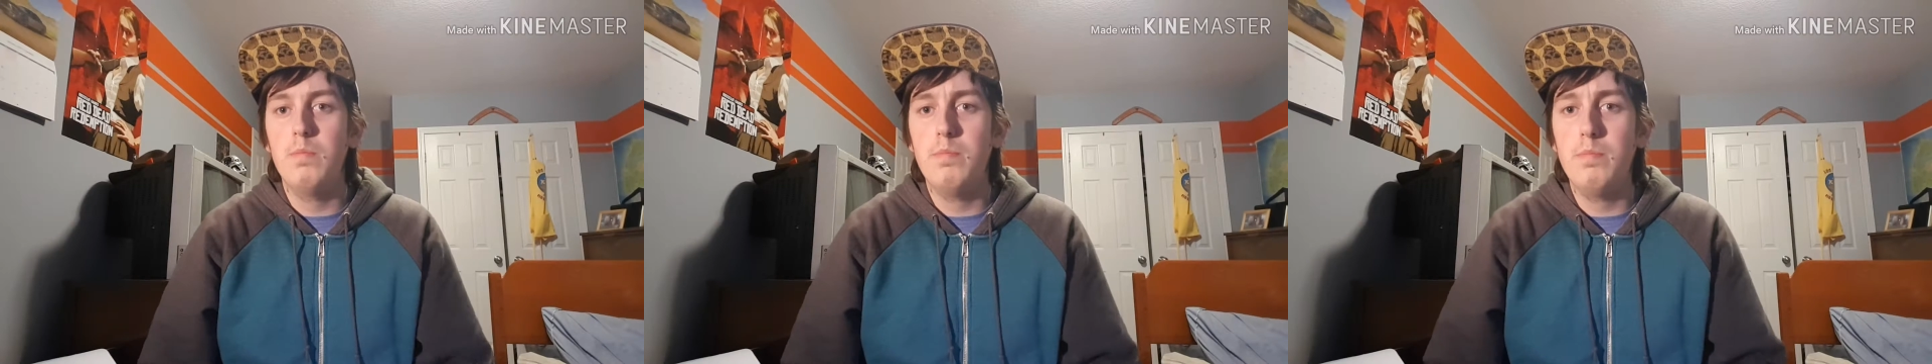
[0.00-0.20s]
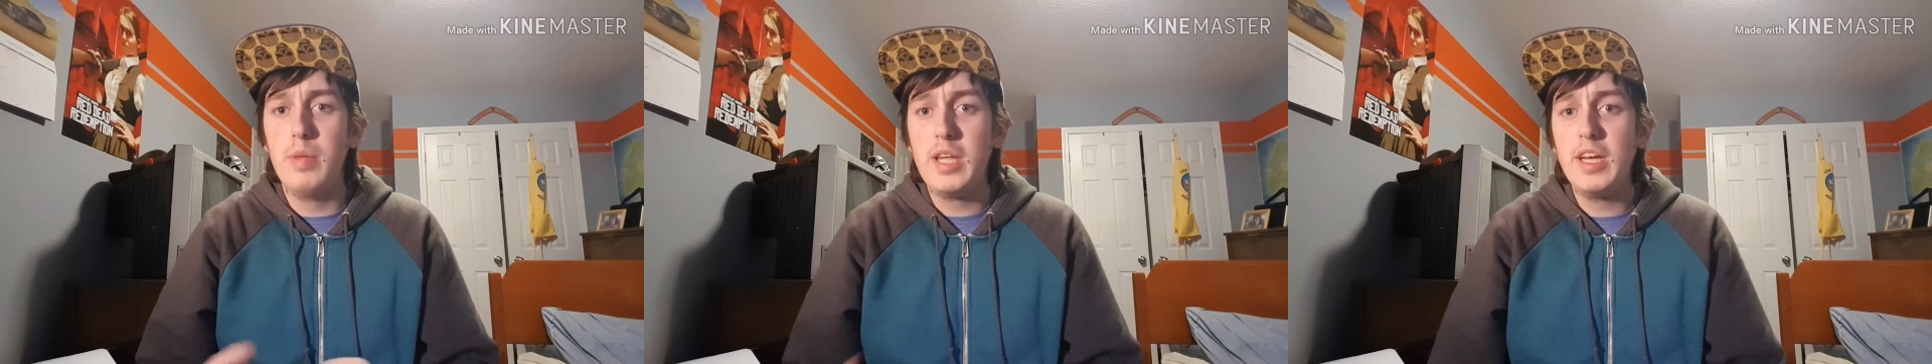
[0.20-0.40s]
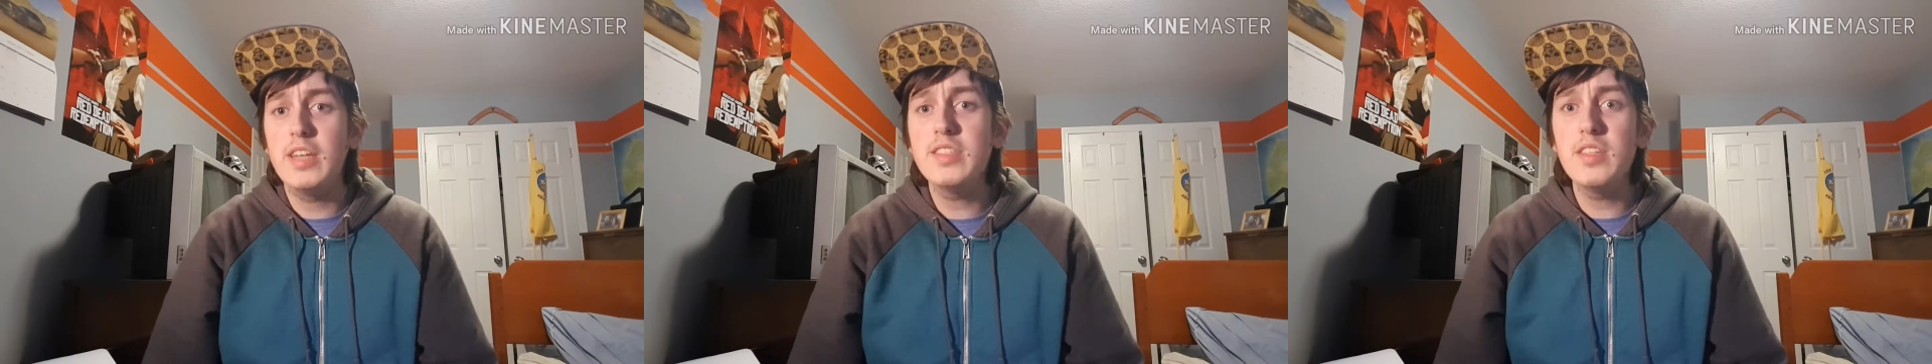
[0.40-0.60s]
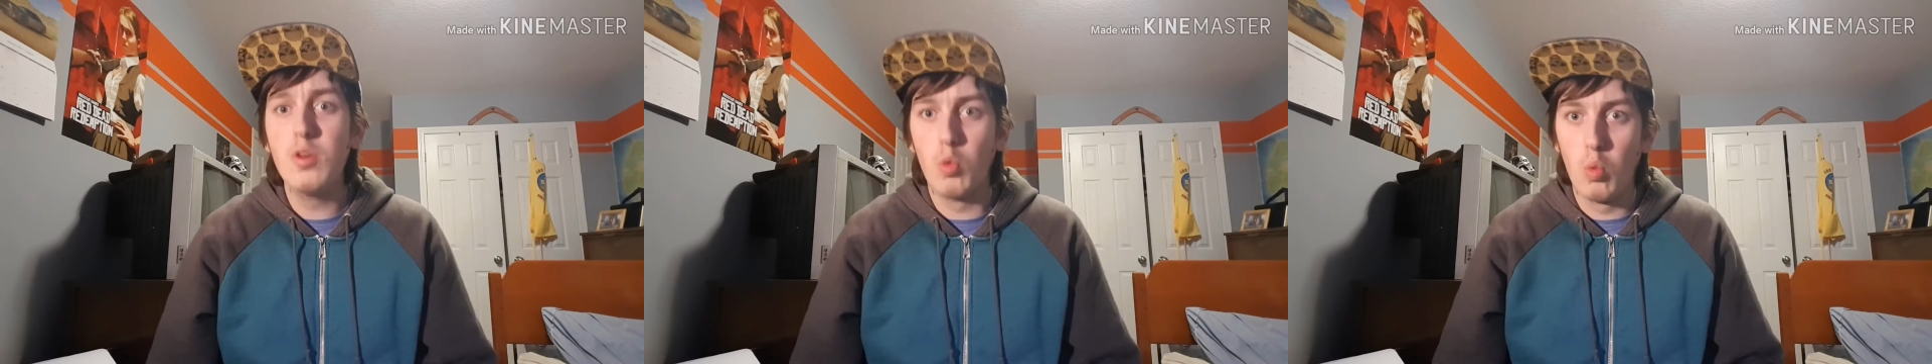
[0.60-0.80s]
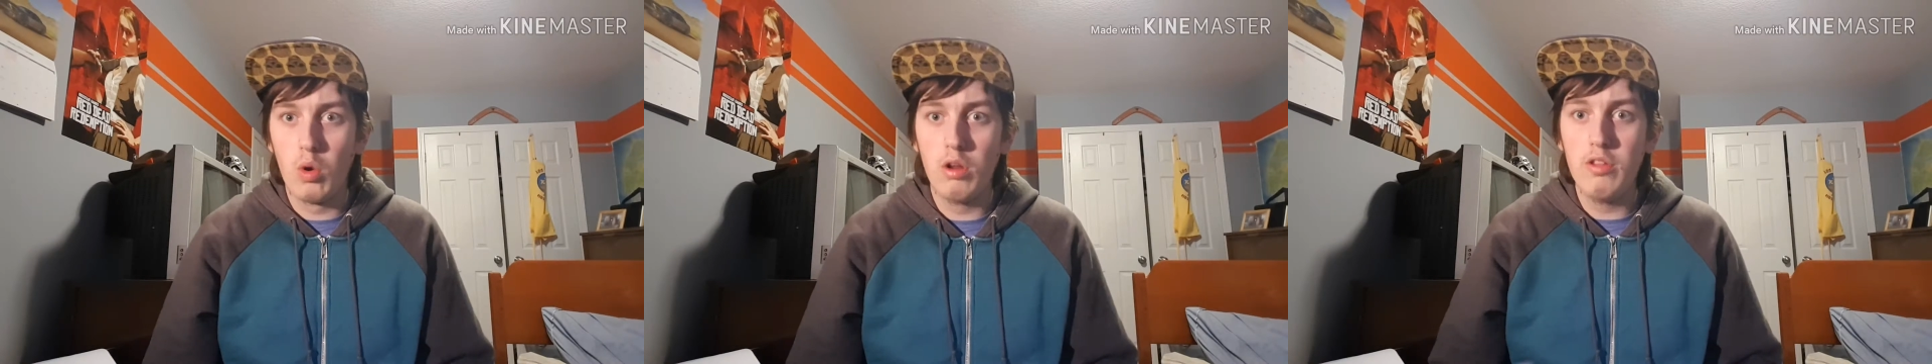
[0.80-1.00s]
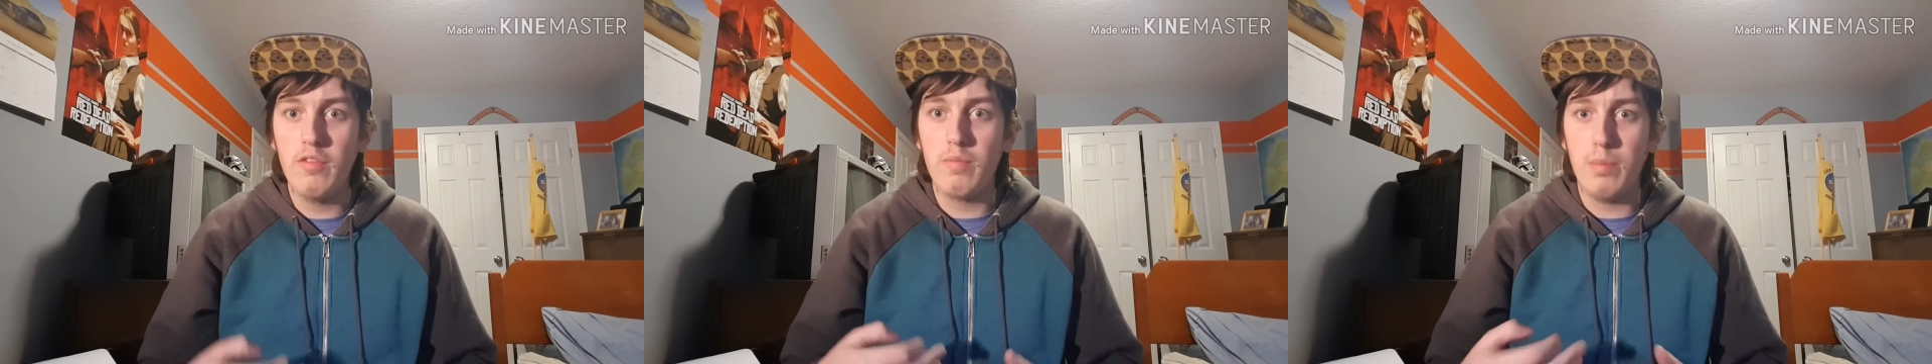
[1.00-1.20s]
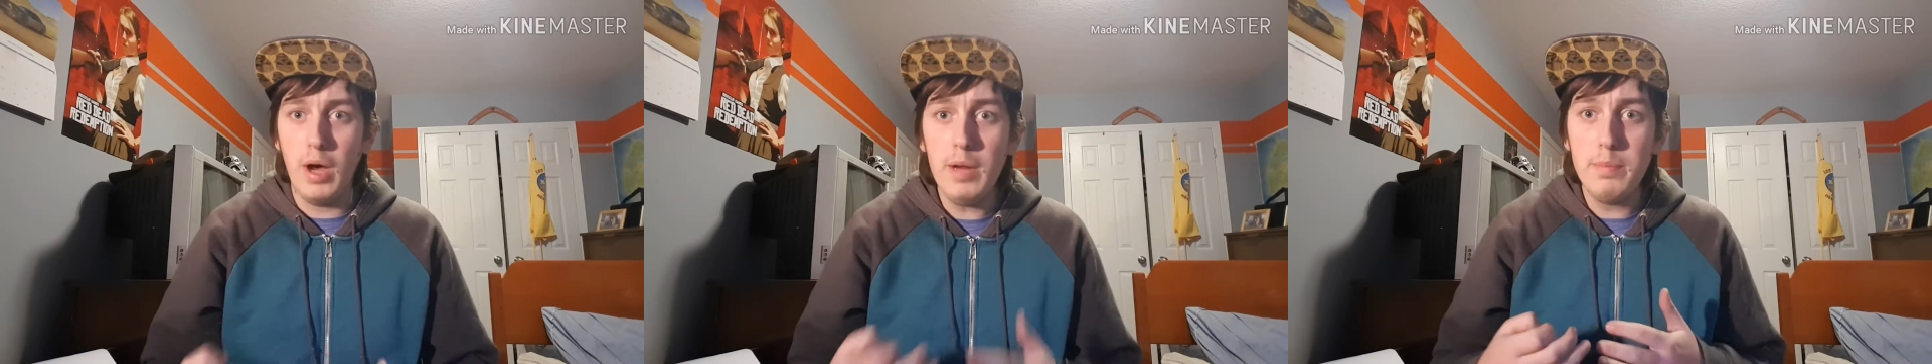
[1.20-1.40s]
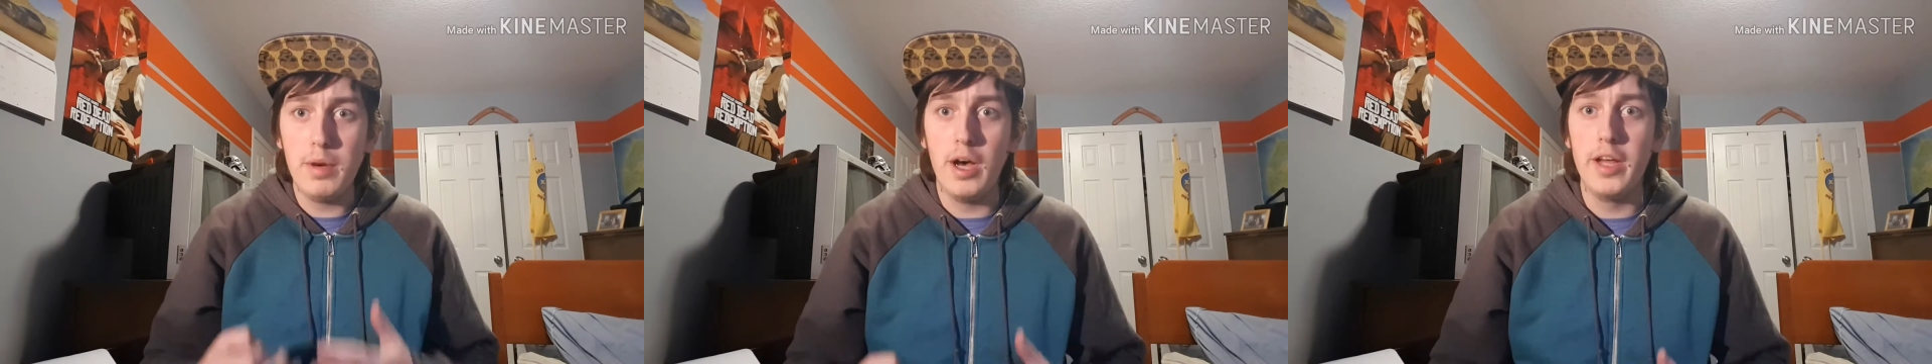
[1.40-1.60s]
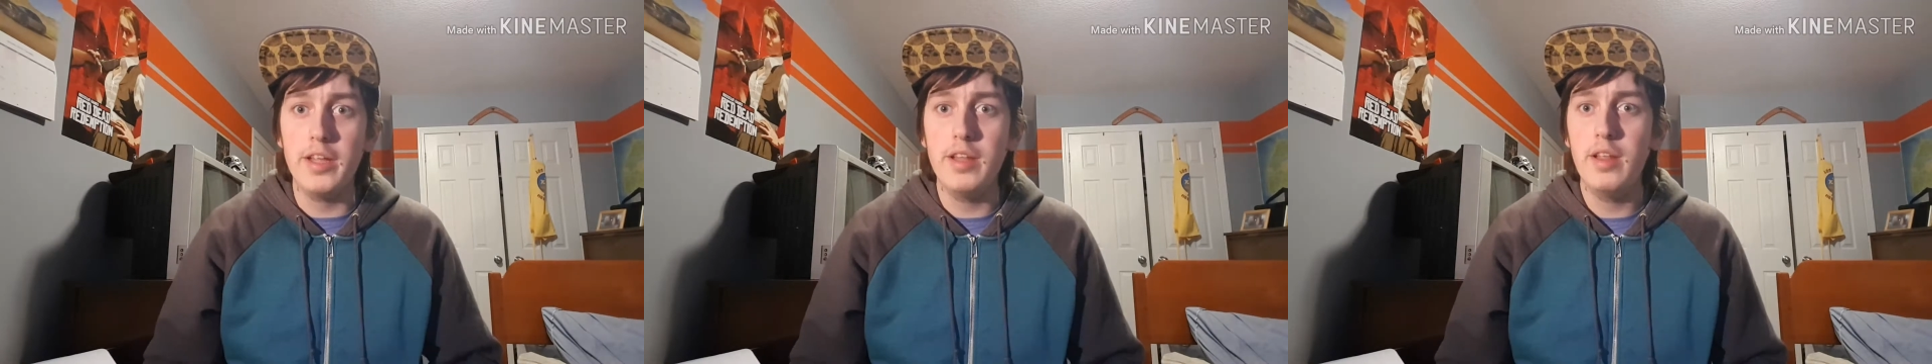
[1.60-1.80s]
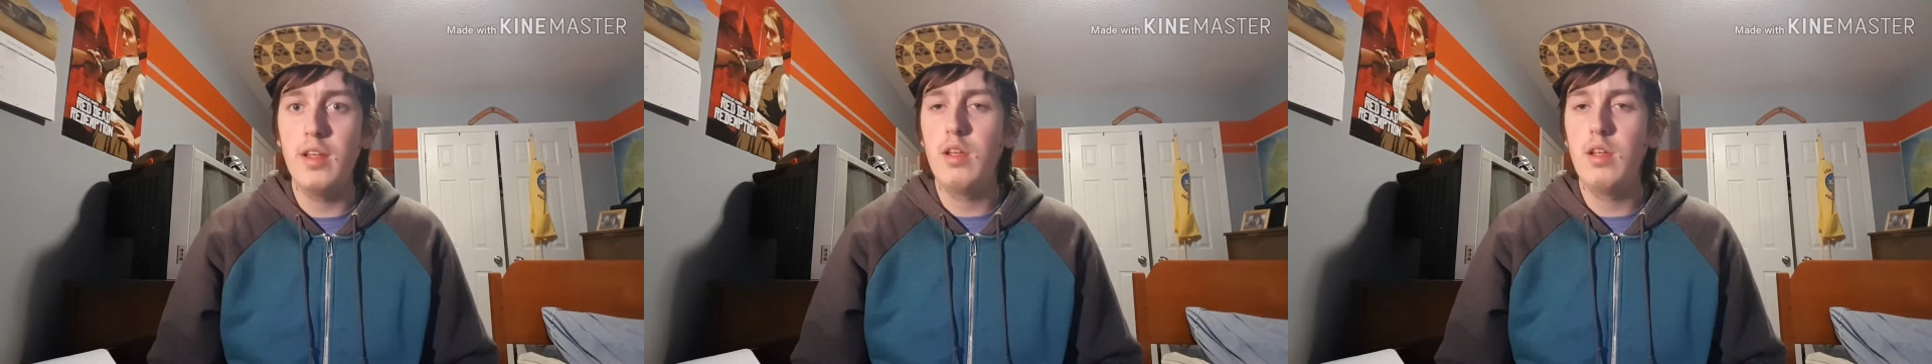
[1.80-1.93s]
Because in the world of Putt Putt,